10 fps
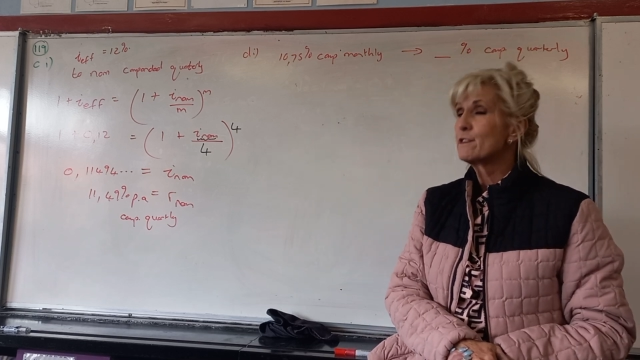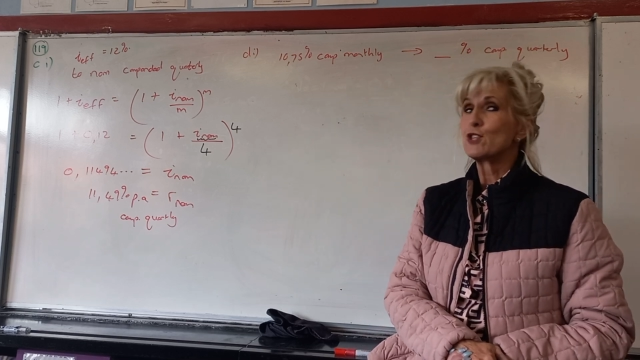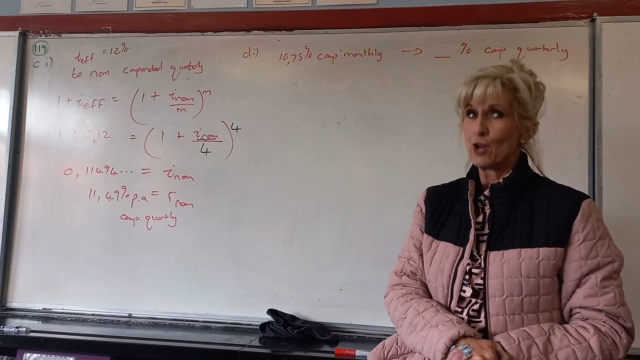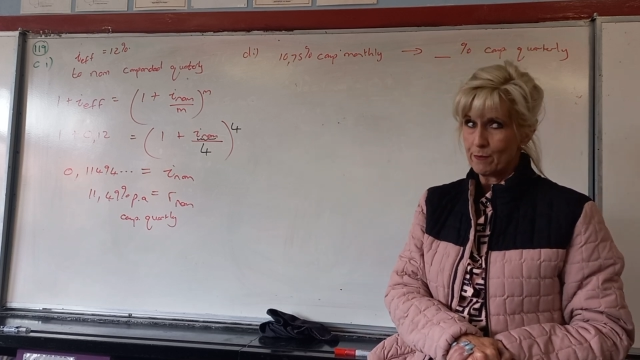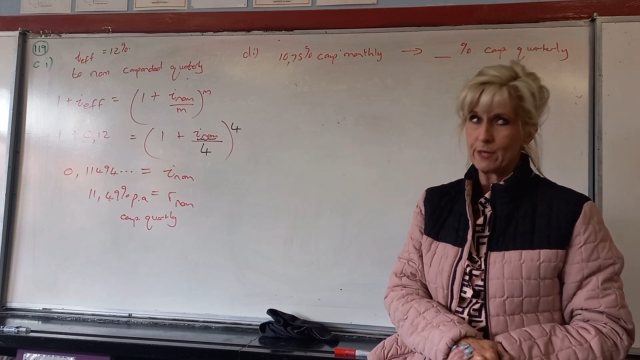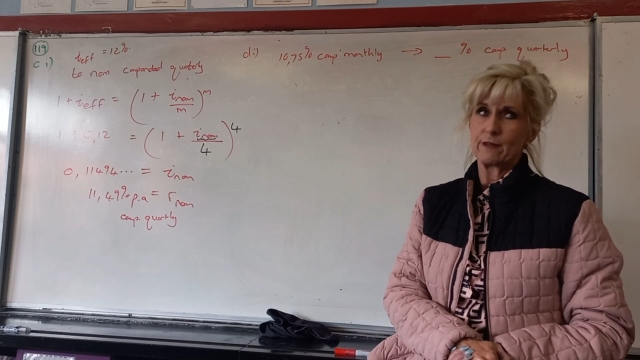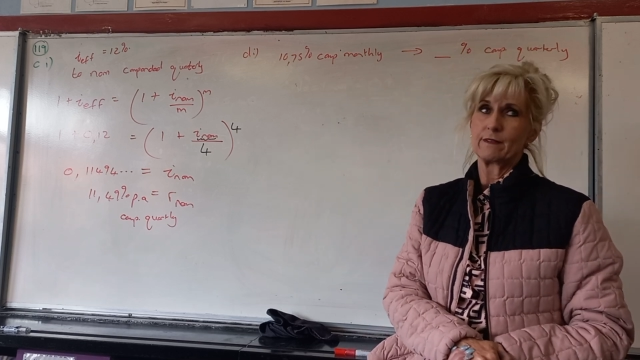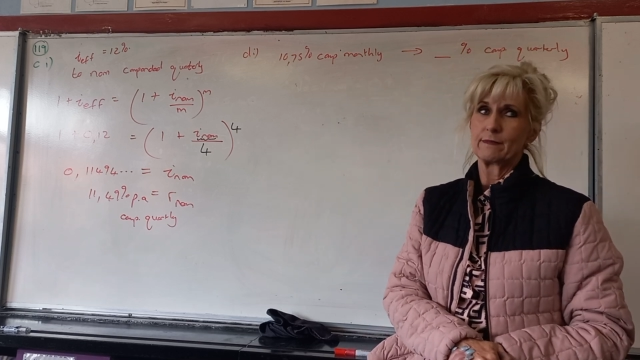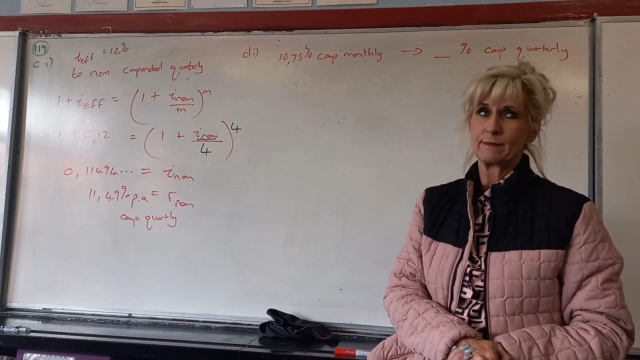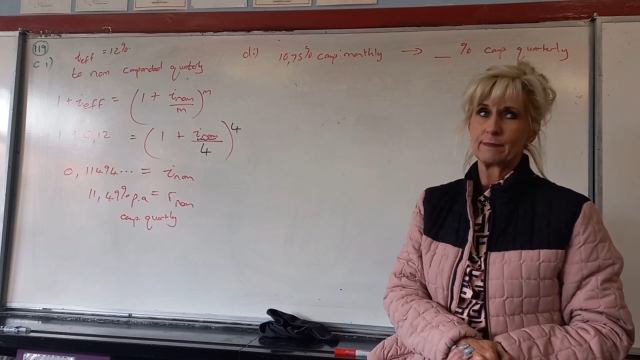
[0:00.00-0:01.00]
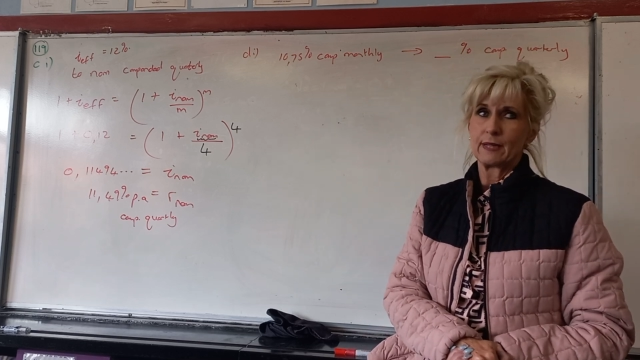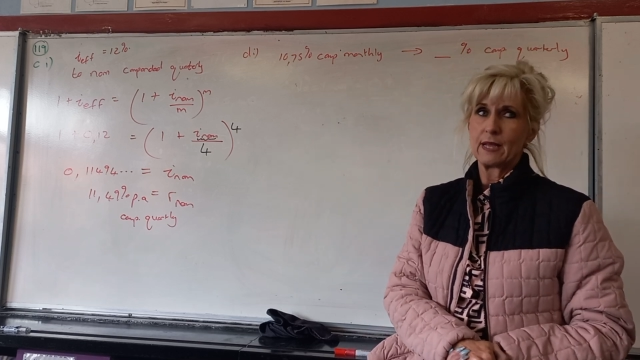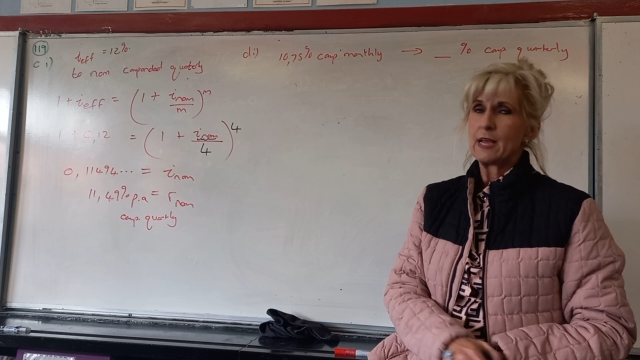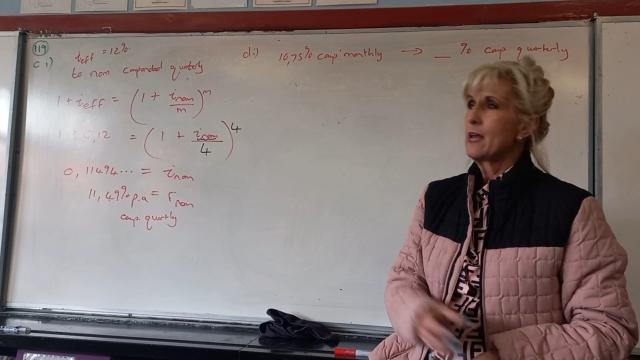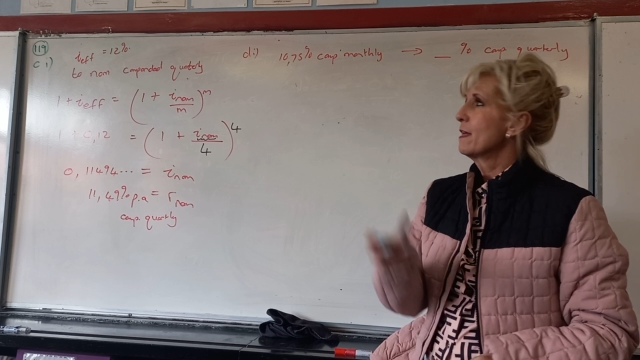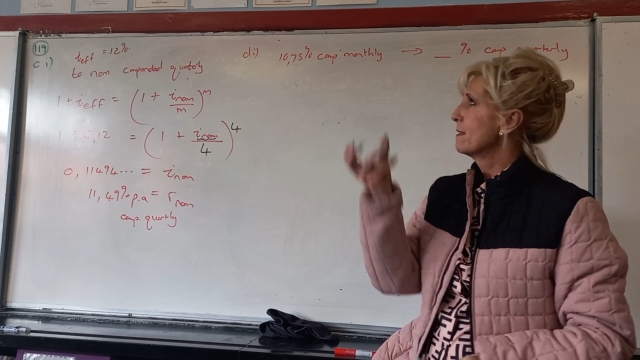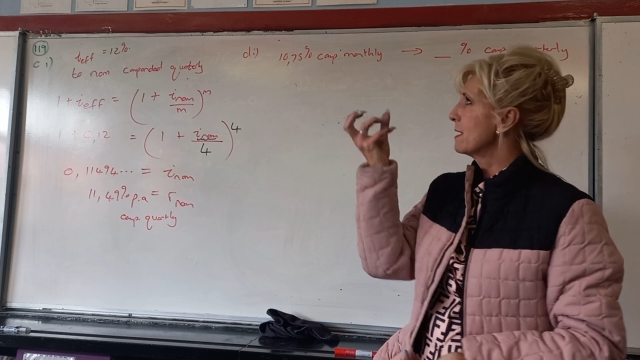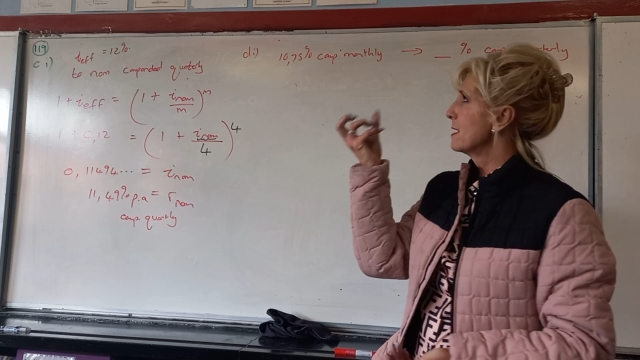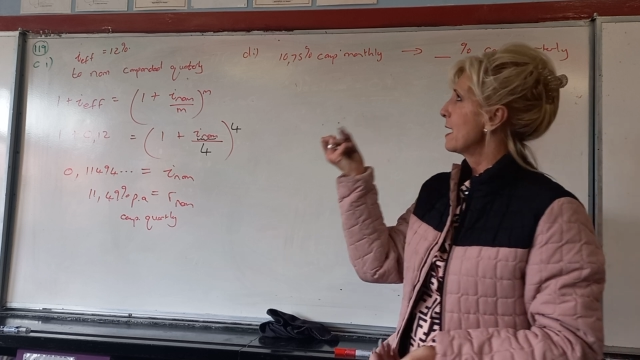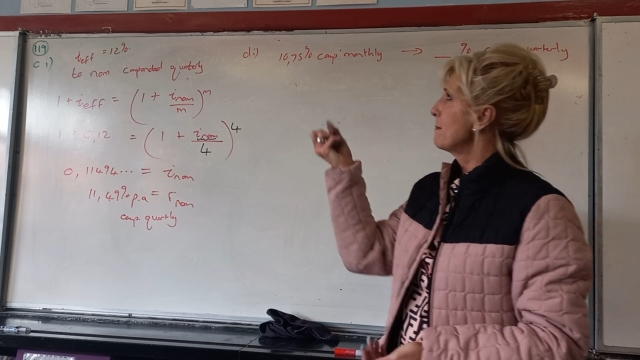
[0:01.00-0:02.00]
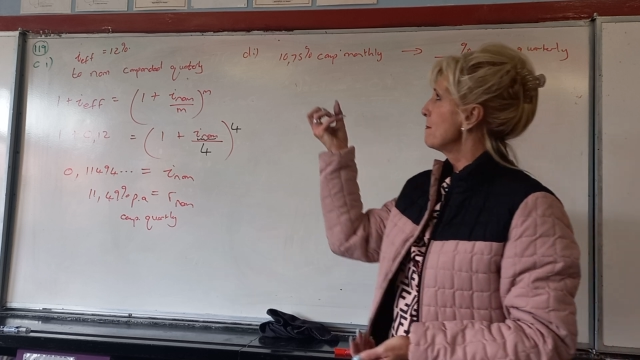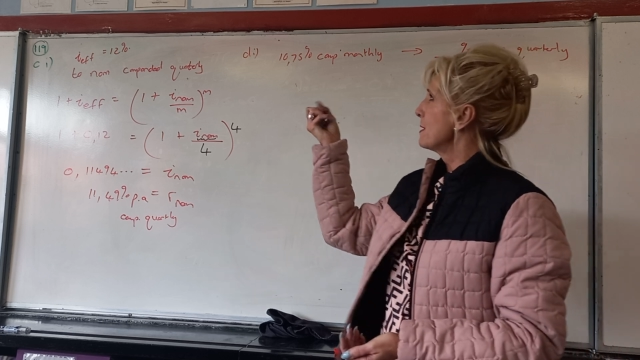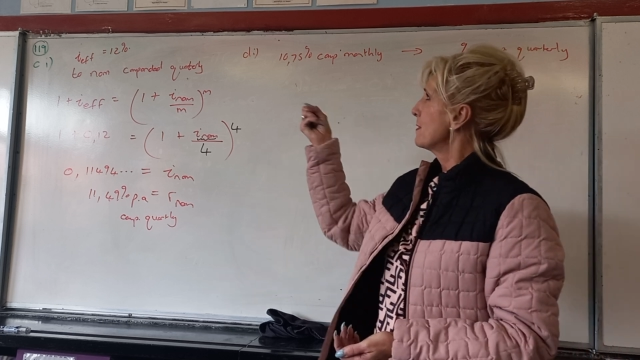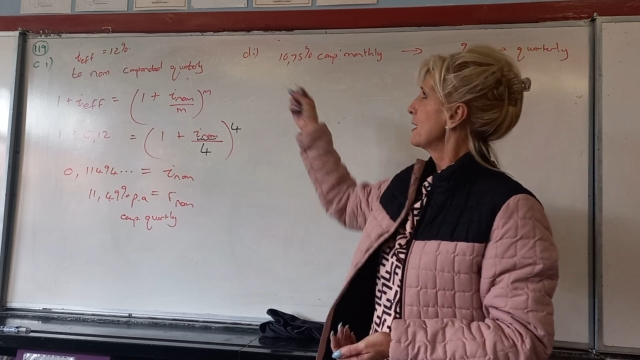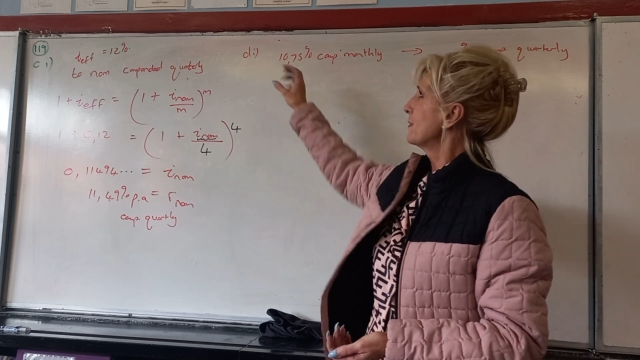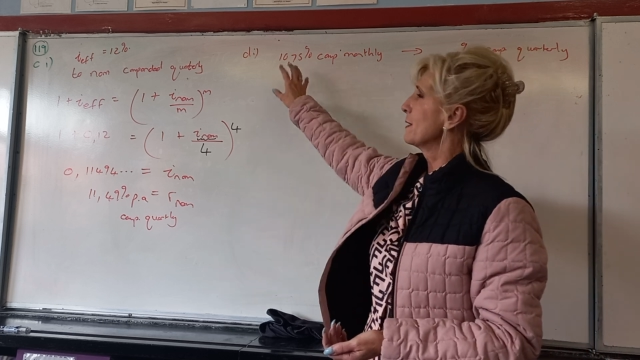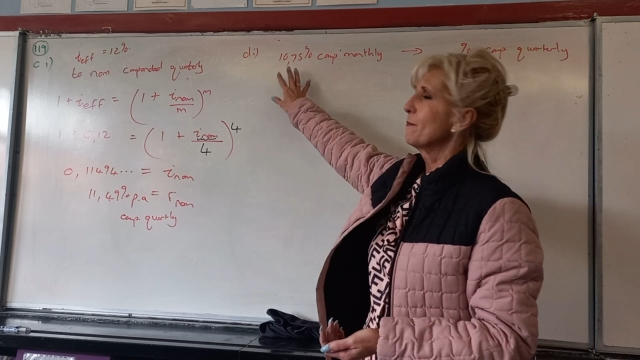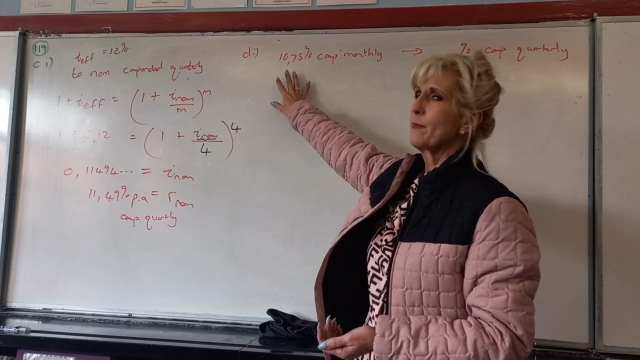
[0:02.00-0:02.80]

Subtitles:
nominal. The number that the